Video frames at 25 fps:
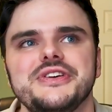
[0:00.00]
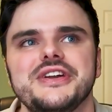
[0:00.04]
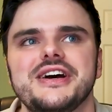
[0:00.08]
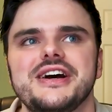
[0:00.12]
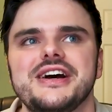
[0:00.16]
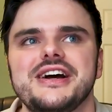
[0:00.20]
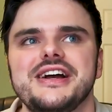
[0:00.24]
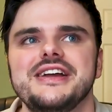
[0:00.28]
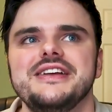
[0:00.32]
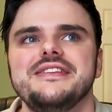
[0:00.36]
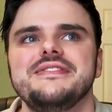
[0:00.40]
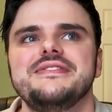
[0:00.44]
and
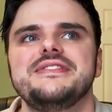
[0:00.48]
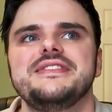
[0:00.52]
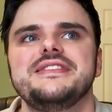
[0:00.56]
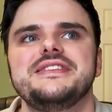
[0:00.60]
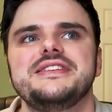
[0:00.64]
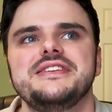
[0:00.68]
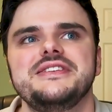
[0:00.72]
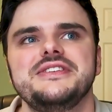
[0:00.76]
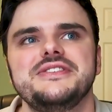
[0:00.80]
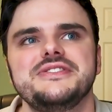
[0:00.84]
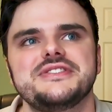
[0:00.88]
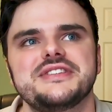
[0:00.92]
I,
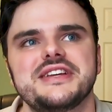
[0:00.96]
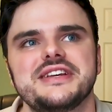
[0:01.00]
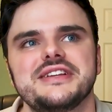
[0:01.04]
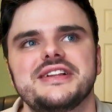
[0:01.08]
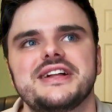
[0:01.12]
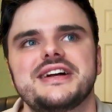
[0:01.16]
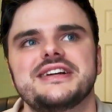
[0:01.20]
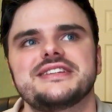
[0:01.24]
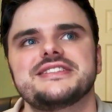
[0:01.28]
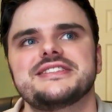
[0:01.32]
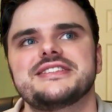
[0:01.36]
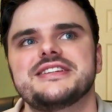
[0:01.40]
didn't you say
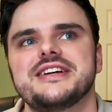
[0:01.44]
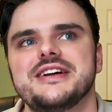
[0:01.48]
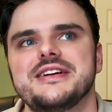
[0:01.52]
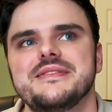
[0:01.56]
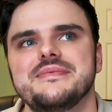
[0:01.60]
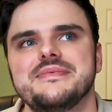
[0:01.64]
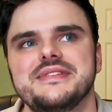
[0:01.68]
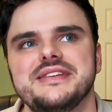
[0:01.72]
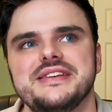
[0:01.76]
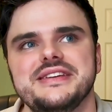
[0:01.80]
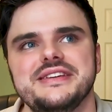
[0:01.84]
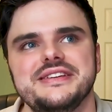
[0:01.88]
last
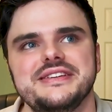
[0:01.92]
time